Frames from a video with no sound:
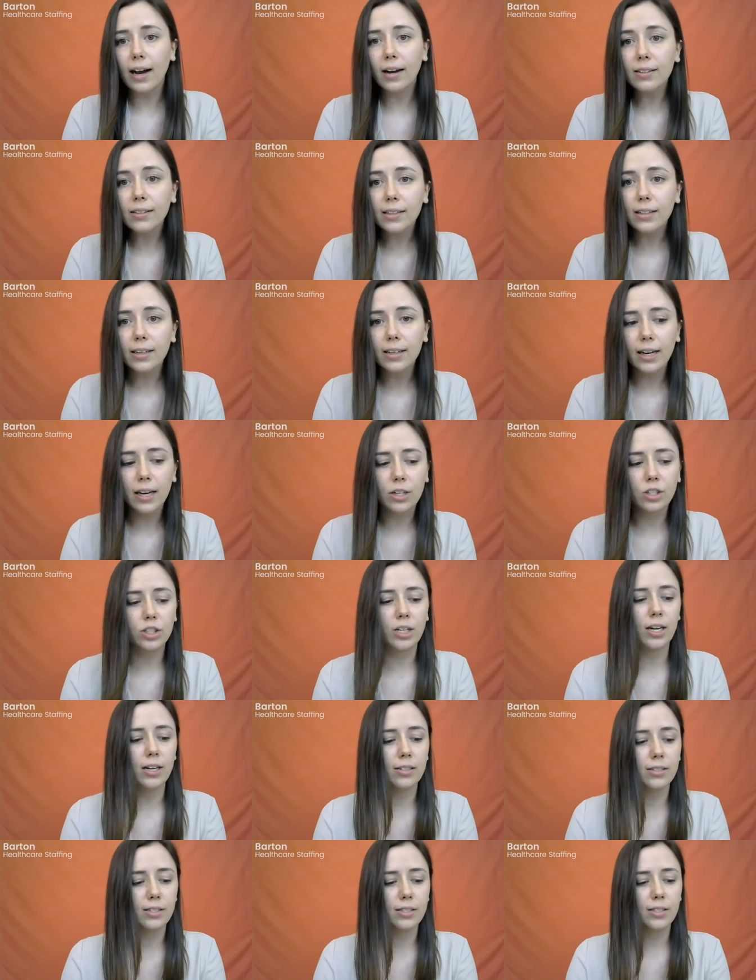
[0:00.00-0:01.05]
health
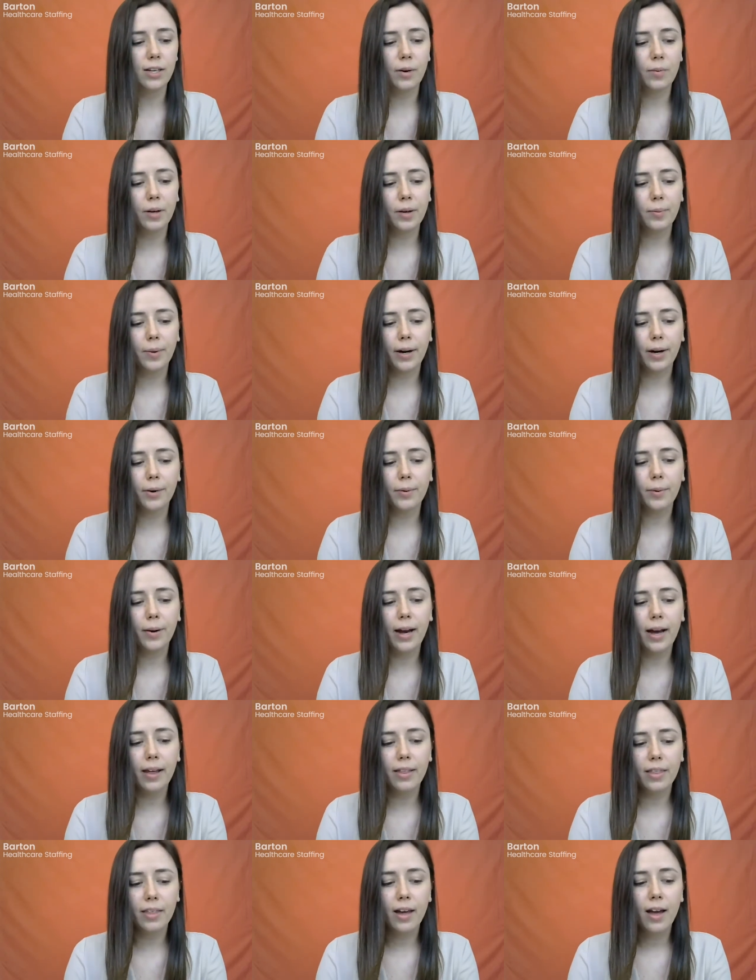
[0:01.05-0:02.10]
clinicians, so we work
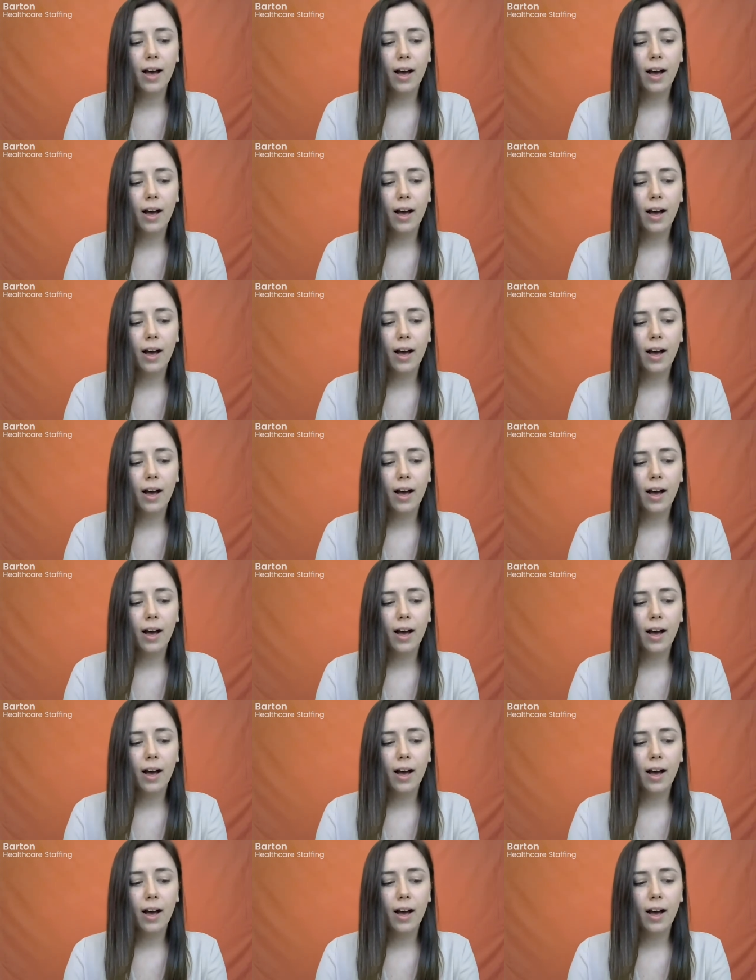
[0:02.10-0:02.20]
with